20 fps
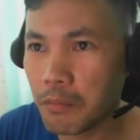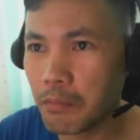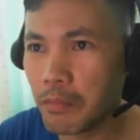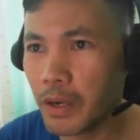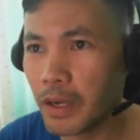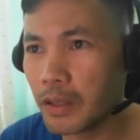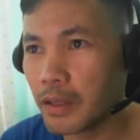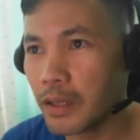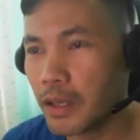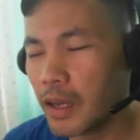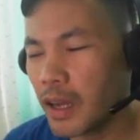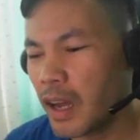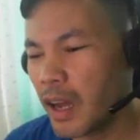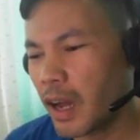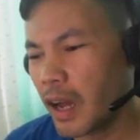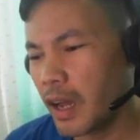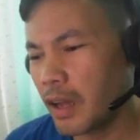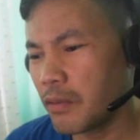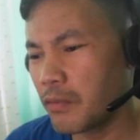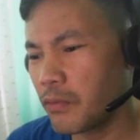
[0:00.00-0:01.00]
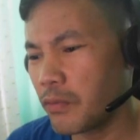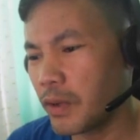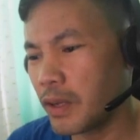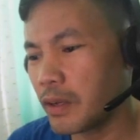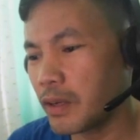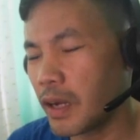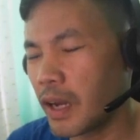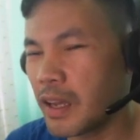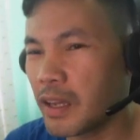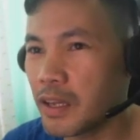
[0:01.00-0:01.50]
But I
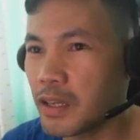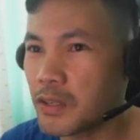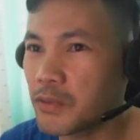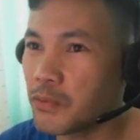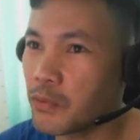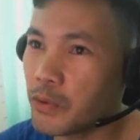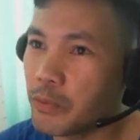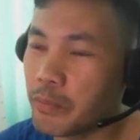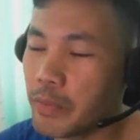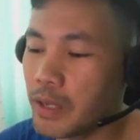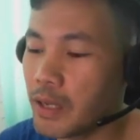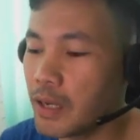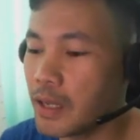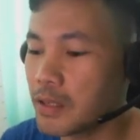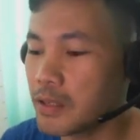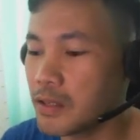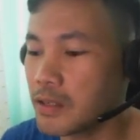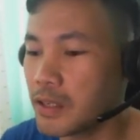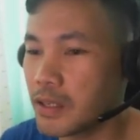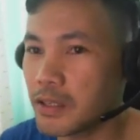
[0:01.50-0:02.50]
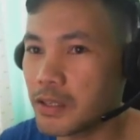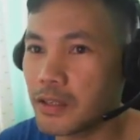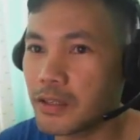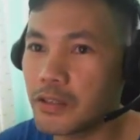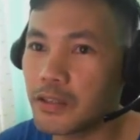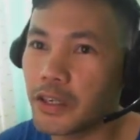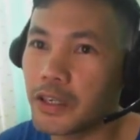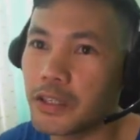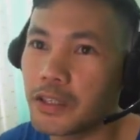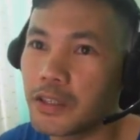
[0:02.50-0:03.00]
guess for me, let's just
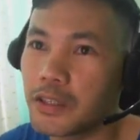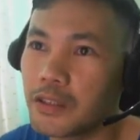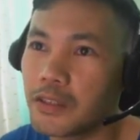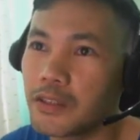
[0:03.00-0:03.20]
start